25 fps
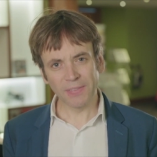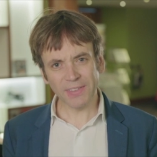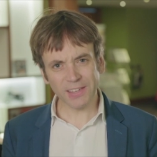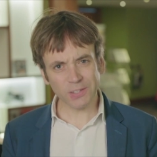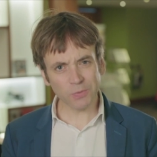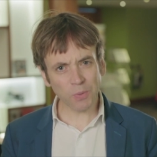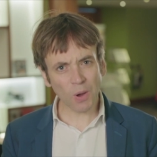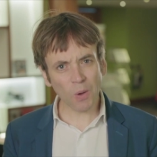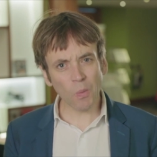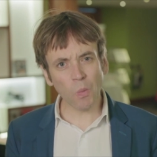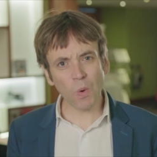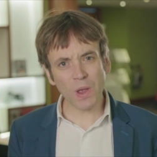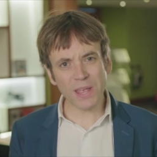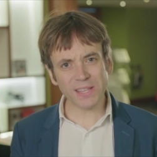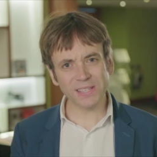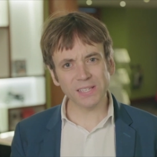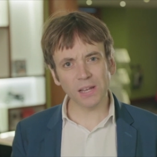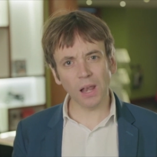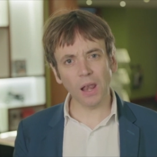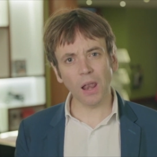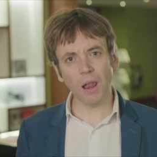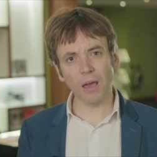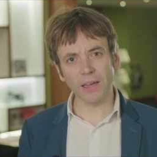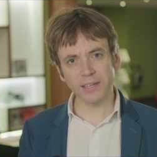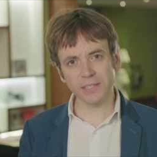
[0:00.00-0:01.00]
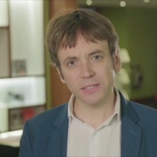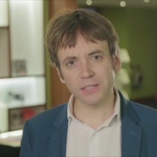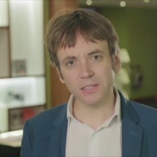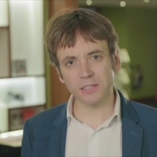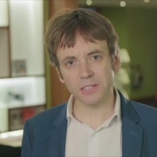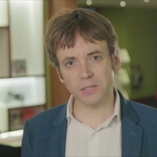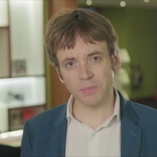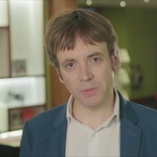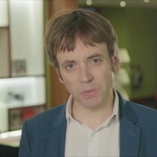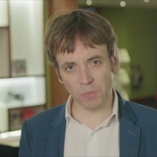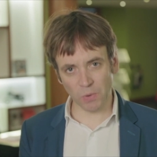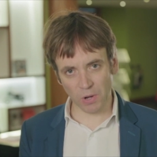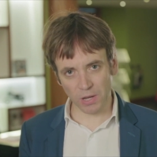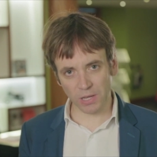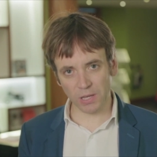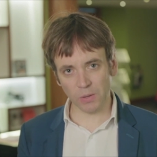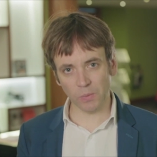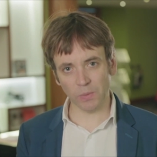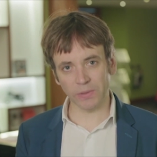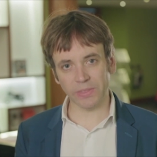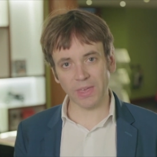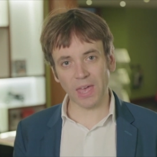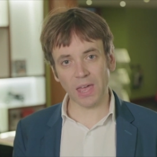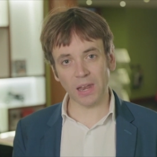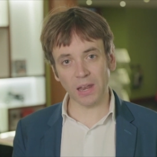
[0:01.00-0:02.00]
That's why we're delighted to be
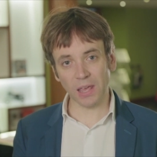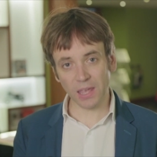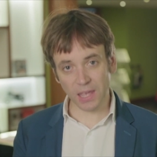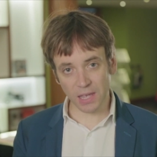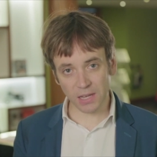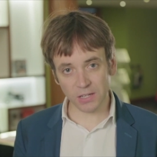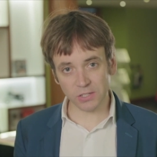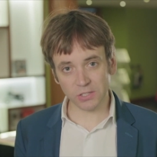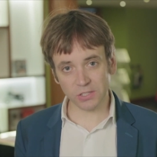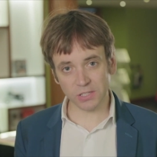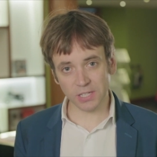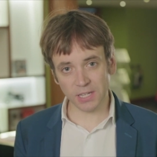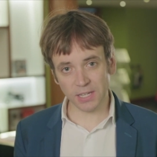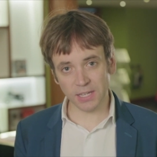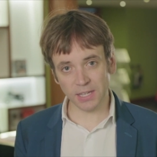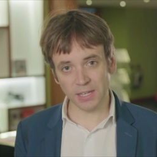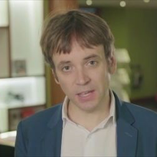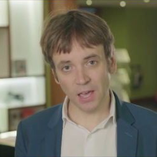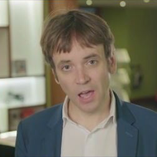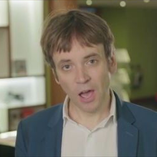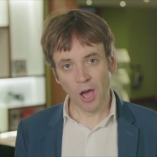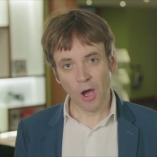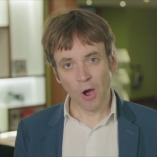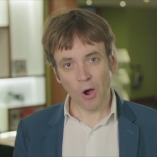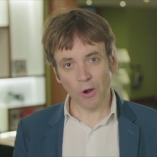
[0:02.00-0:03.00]
working with NAHT